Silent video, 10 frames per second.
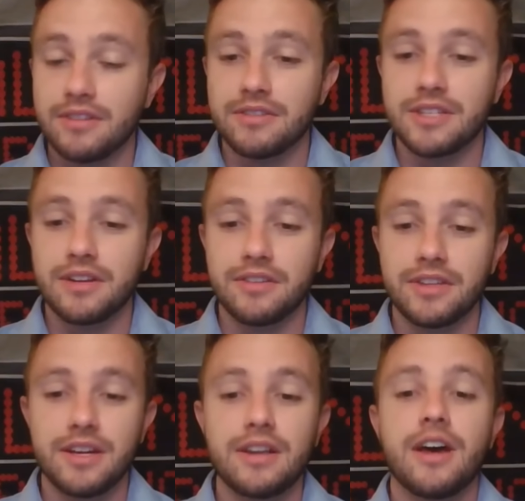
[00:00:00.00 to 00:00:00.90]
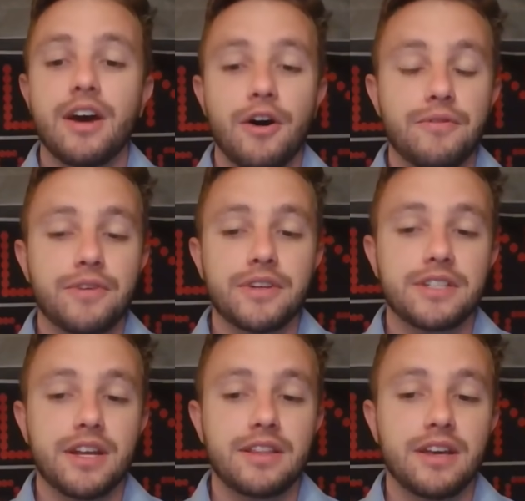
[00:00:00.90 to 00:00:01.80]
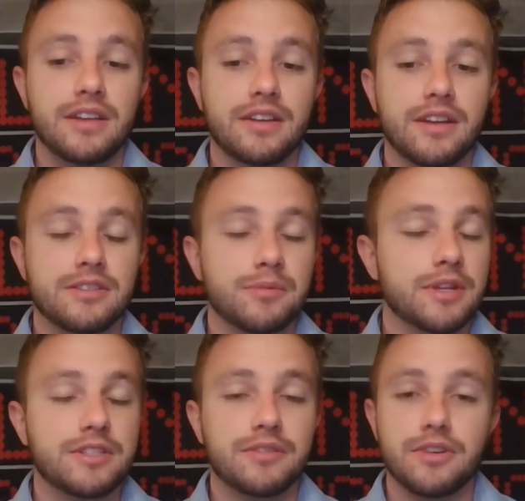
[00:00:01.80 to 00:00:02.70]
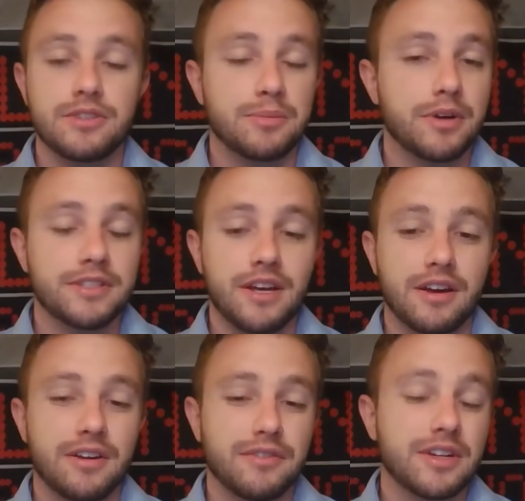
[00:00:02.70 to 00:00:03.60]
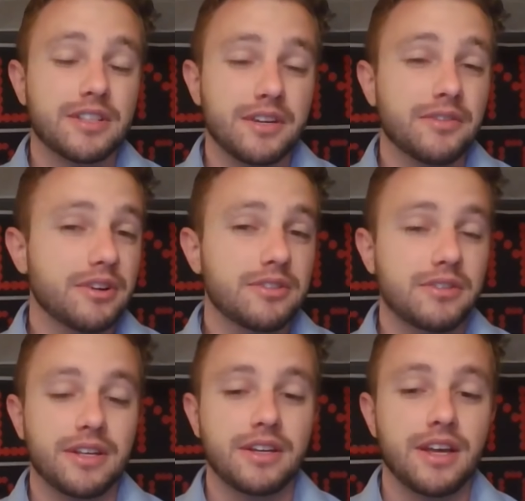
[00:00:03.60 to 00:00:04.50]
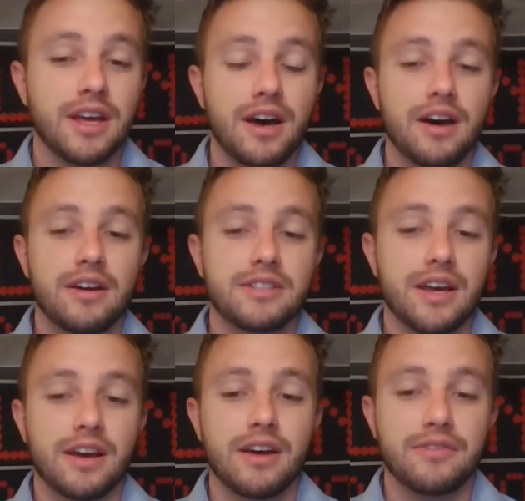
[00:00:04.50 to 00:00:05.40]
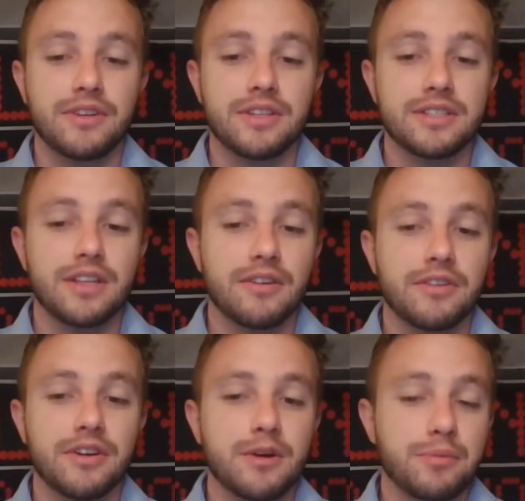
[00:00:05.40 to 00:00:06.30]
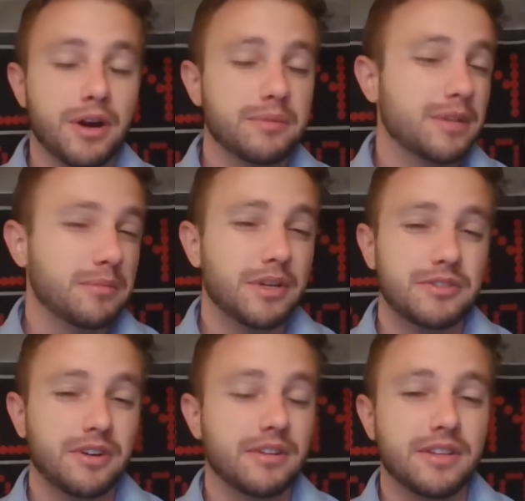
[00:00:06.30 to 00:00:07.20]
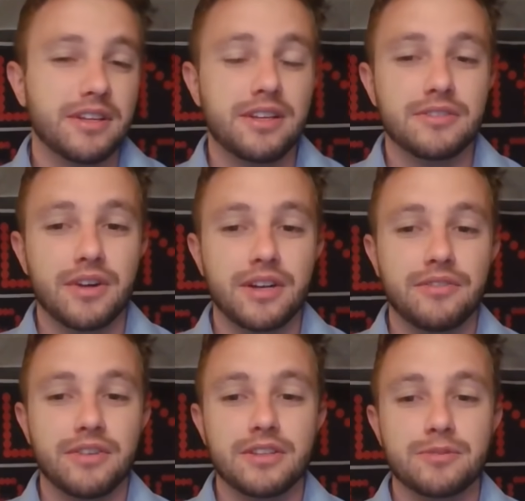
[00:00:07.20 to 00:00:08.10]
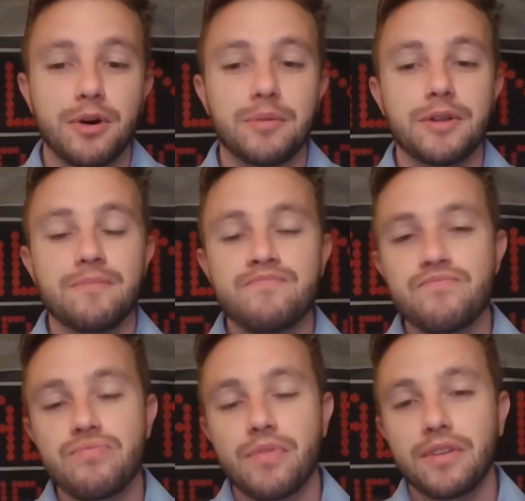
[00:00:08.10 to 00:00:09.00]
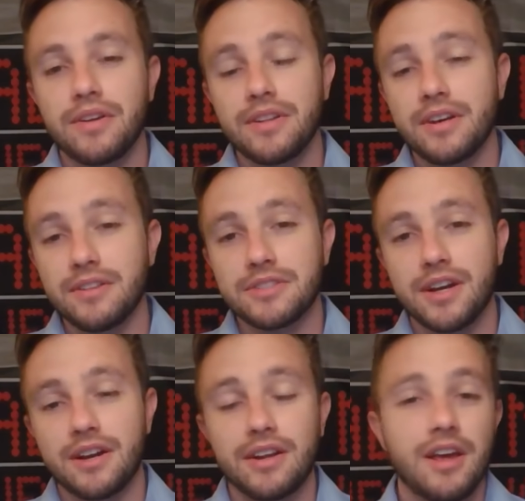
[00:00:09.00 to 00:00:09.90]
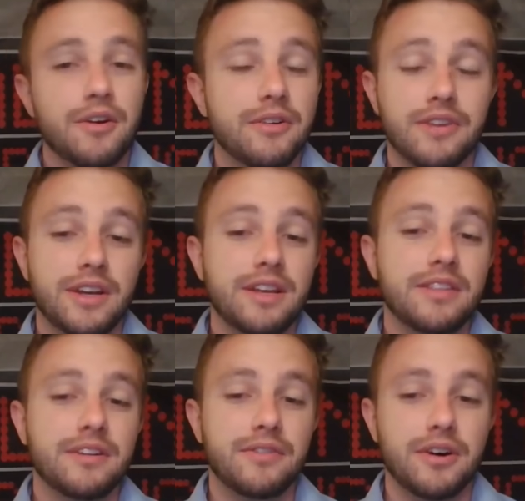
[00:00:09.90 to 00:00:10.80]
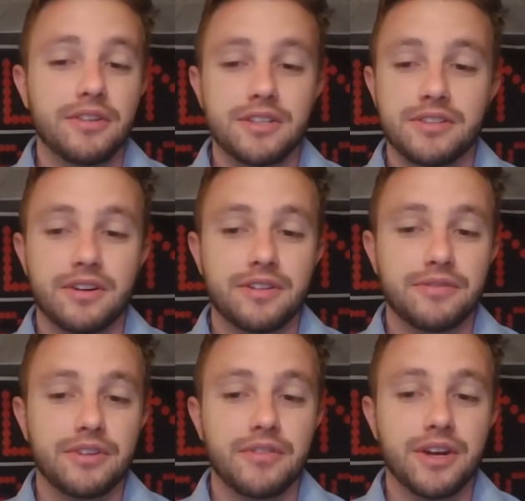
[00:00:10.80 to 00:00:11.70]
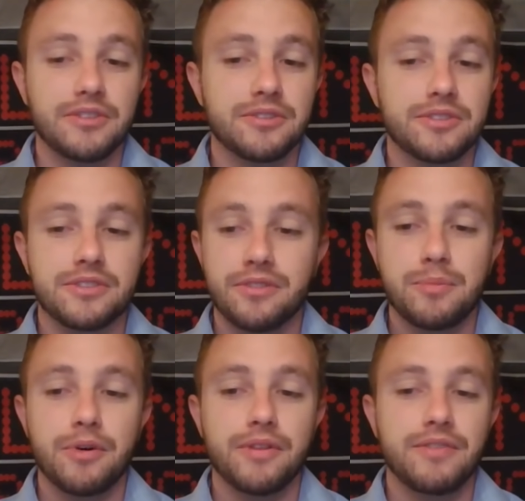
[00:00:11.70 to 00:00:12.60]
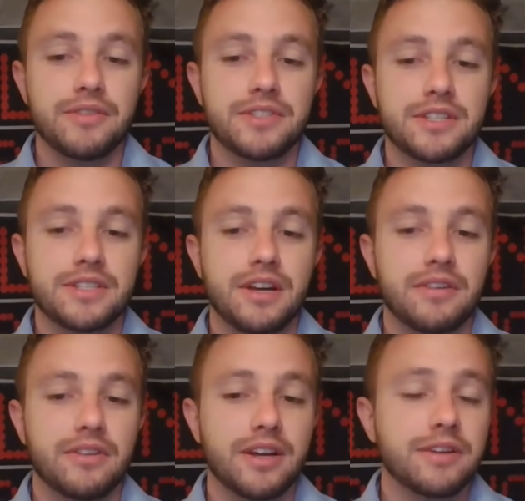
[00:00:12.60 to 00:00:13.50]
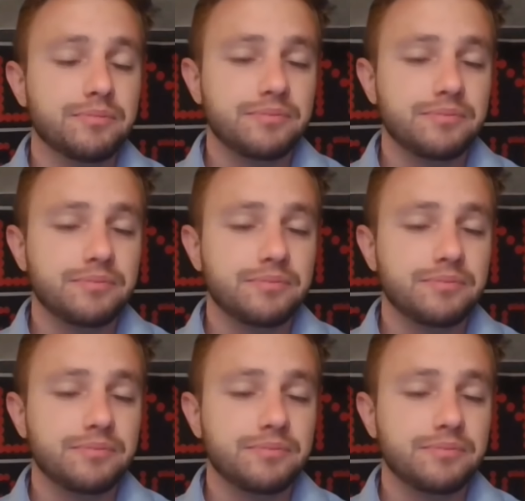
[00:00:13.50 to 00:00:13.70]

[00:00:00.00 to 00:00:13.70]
they're settled in. Hopefully today they can get some hits and runs up on Zach Eflin because I really do think uh, Zach Eflin is not really a primetime pitcher. I don't think he's ready for this moment. Now on the other side, we've got Nathan Eovaldi starting for the Rangers, 3.56 ERA